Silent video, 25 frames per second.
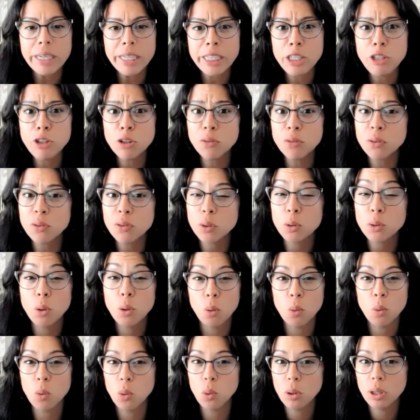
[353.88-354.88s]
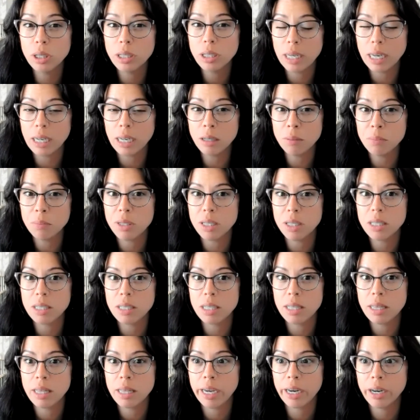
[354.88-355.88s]
each of your local addendums
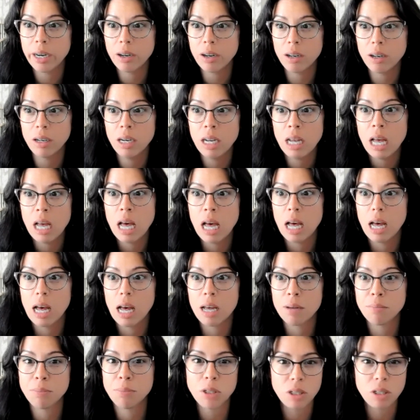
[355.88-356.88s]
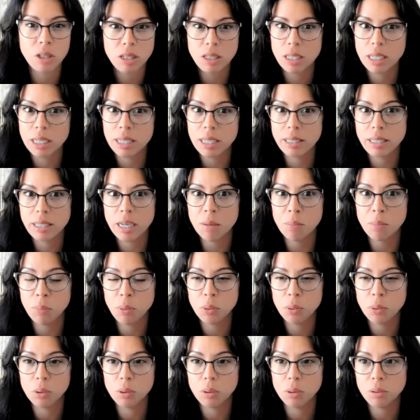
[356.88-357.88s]
is in there. Just as an
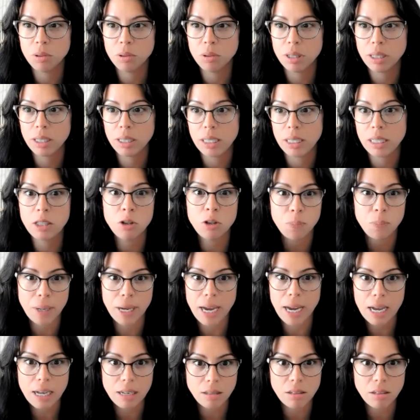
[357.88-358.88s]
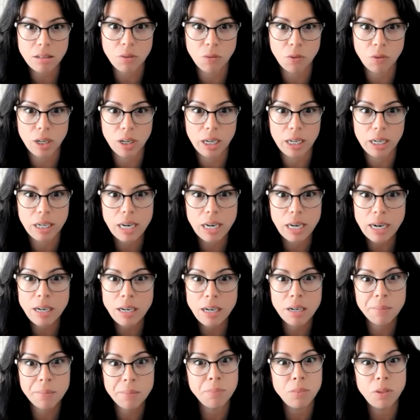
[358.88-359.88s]
example, the East Bay has different
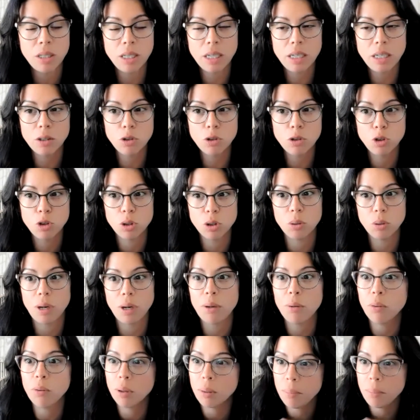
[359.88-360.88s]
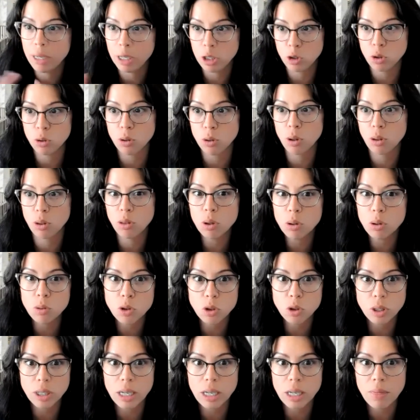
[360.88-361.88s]
addendums here. So I want to make sure that
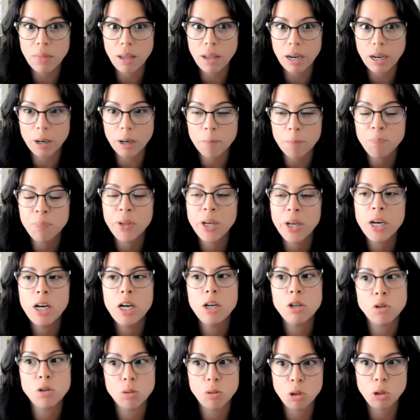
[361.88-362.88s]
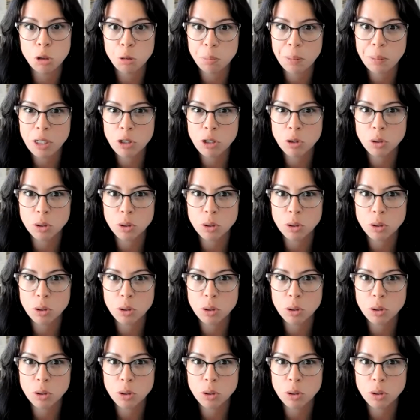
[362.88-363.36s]
those are in there. So just make